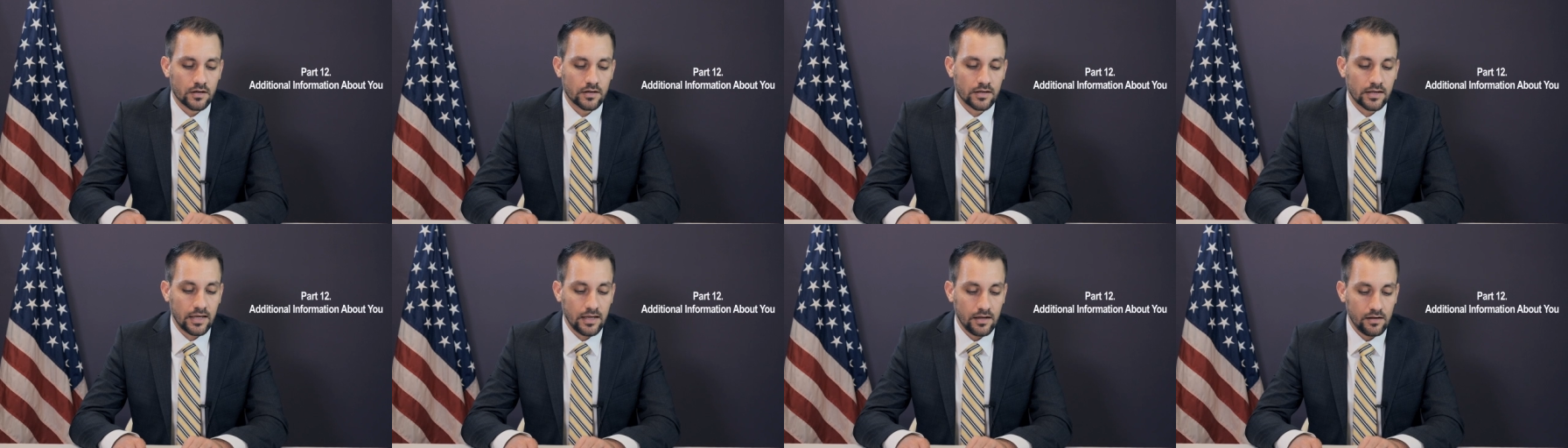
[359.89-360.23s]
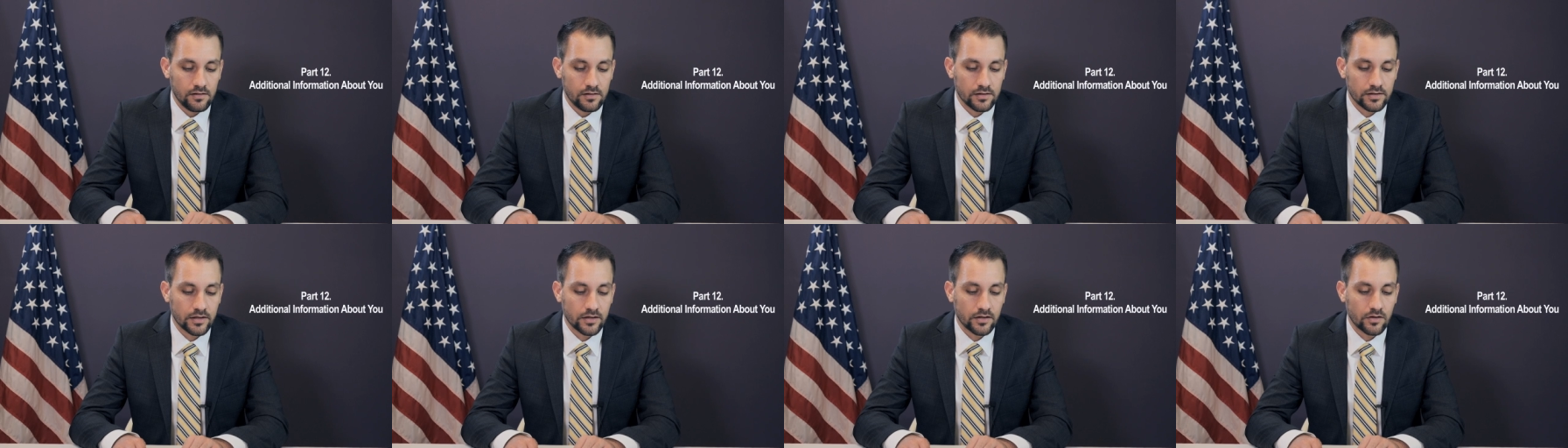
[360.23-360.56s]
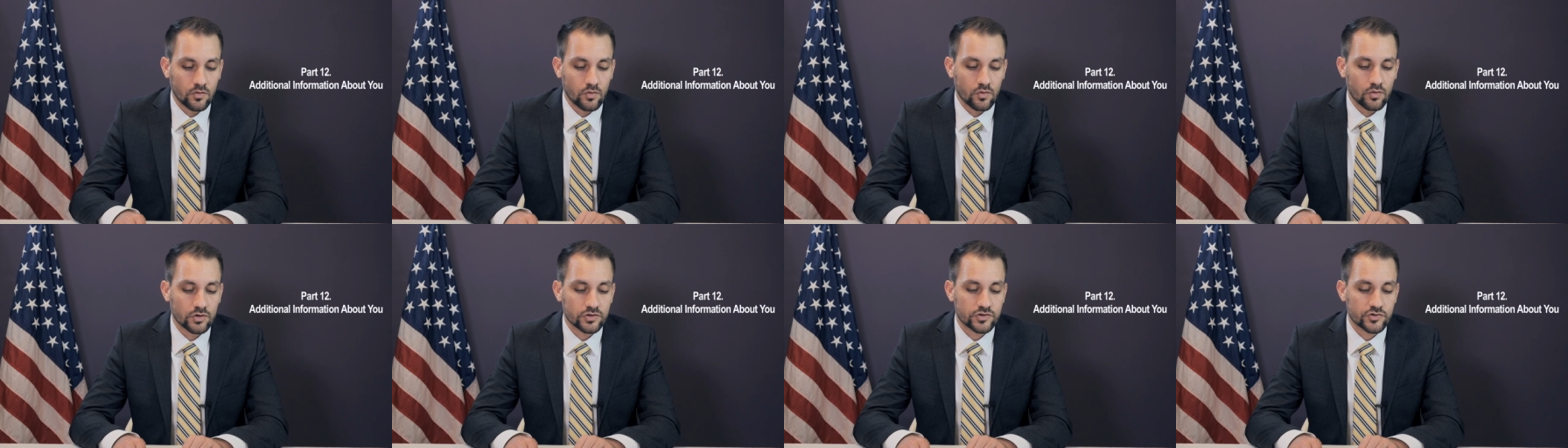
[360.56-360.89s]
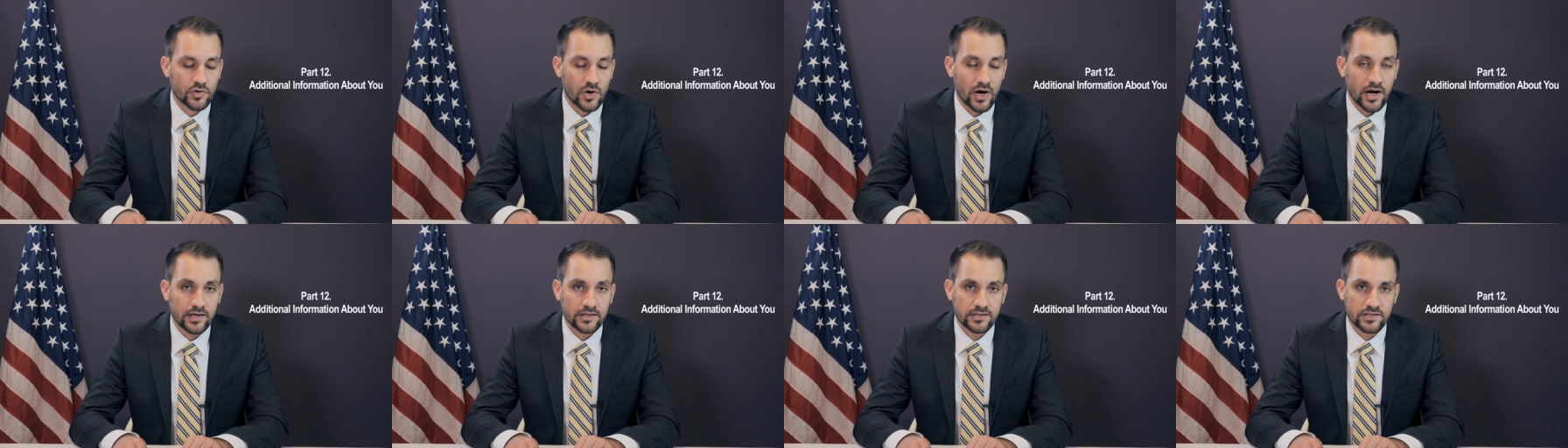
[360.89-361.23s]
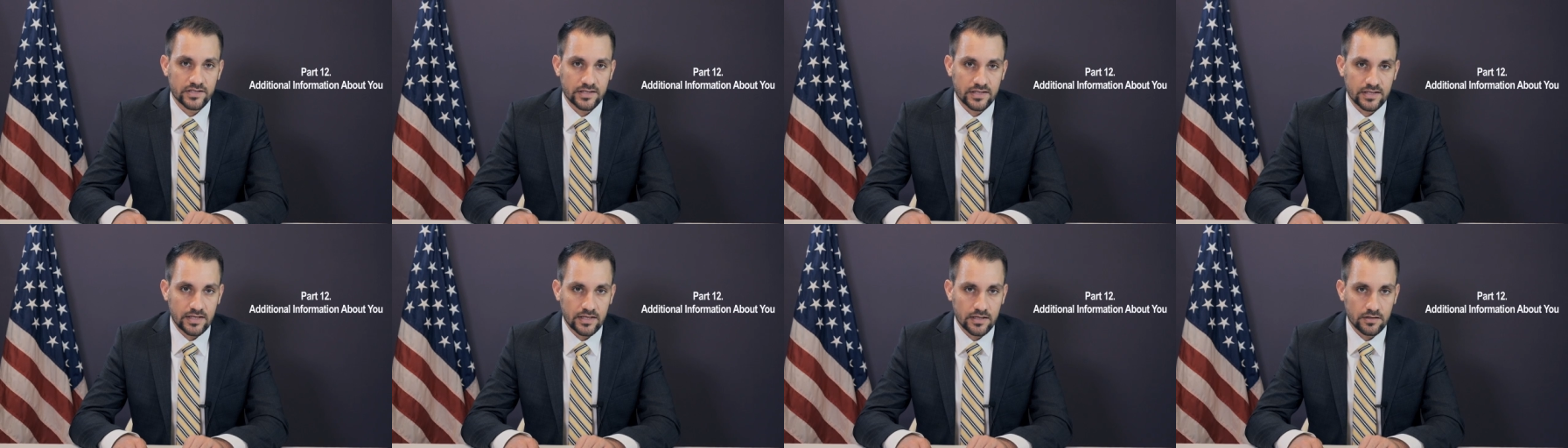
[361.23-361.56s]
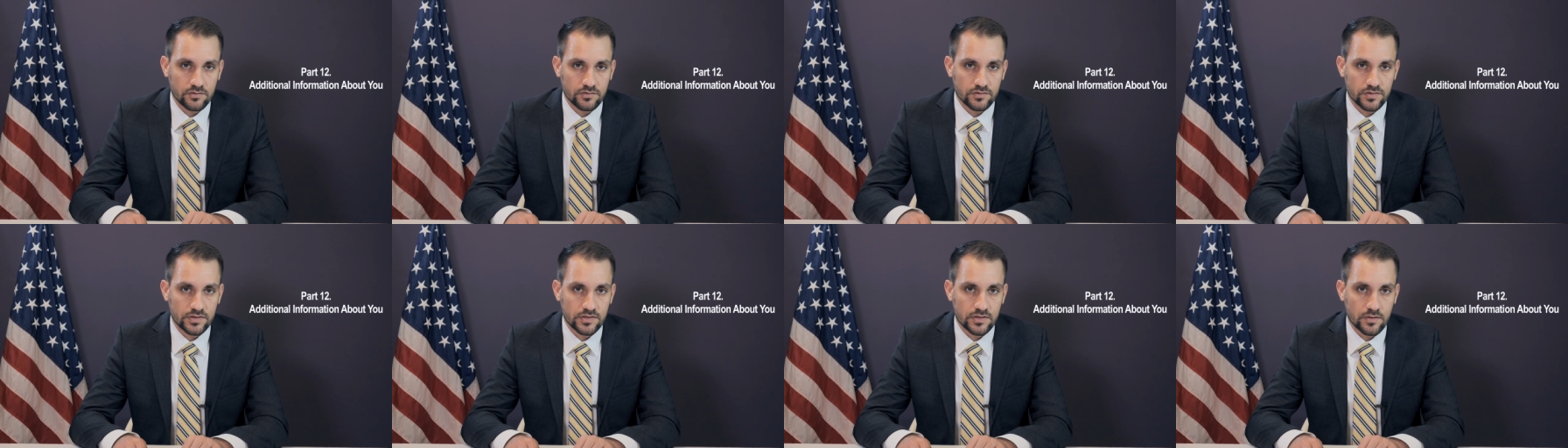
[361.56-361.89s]
killing or trying to
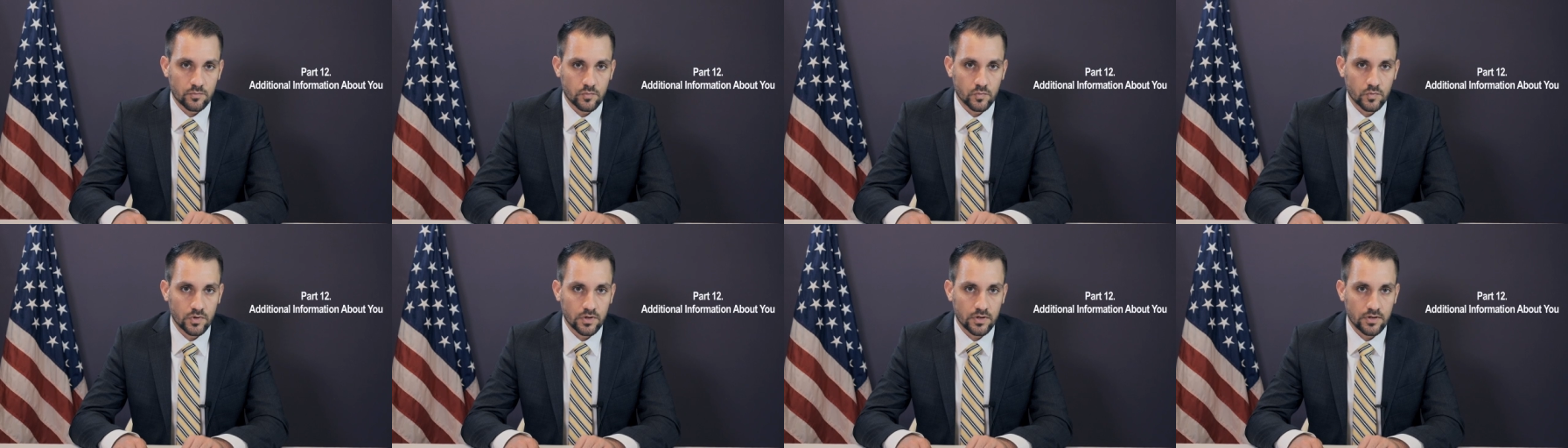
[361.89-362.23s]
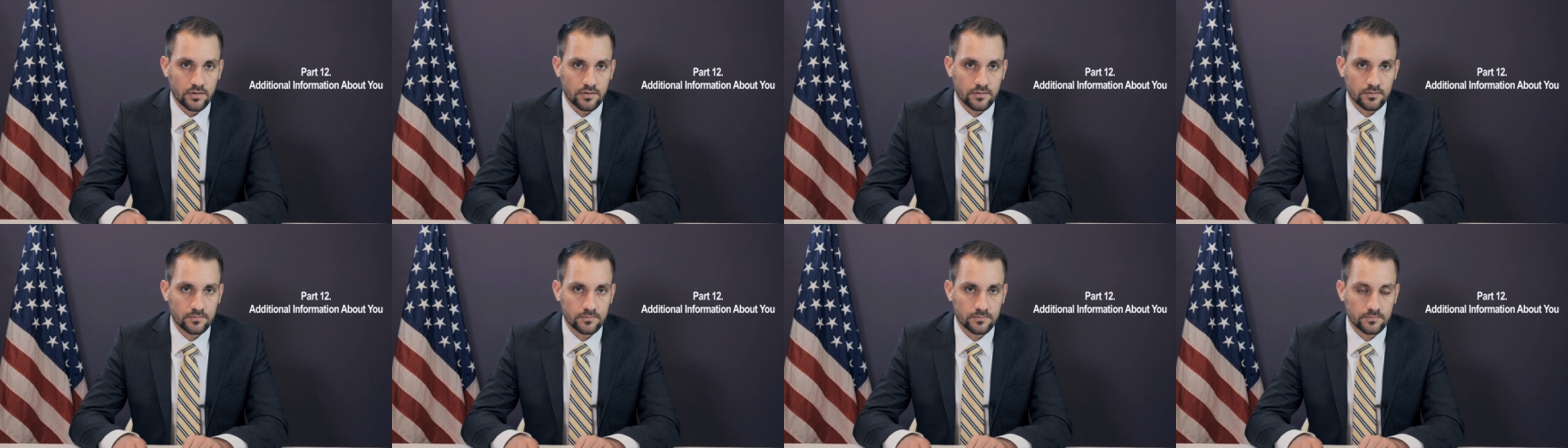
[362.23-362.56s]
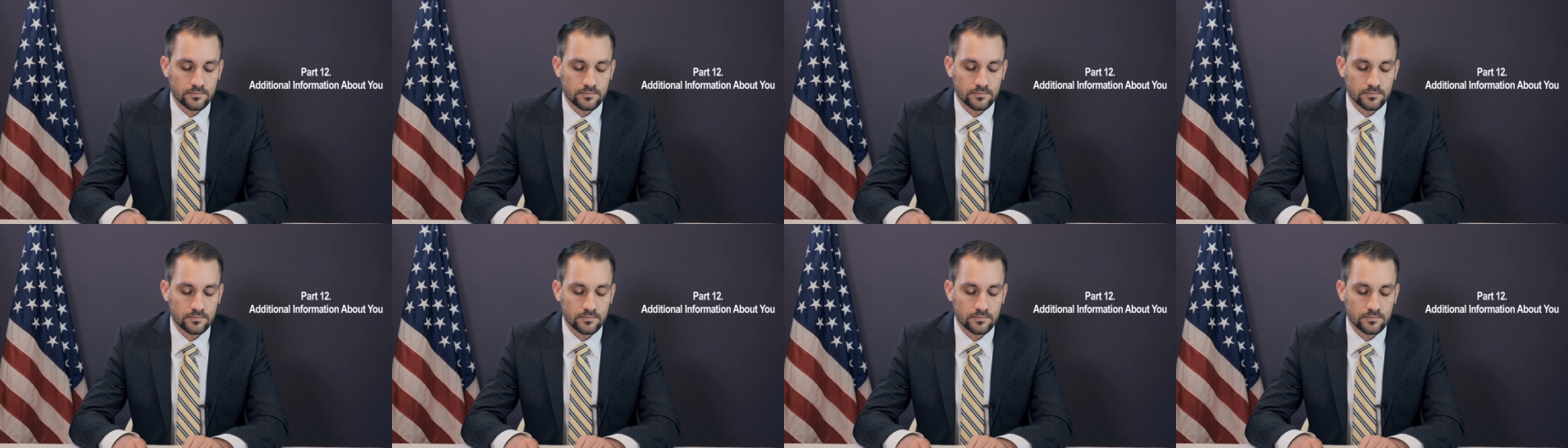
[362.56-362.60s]
kill someone,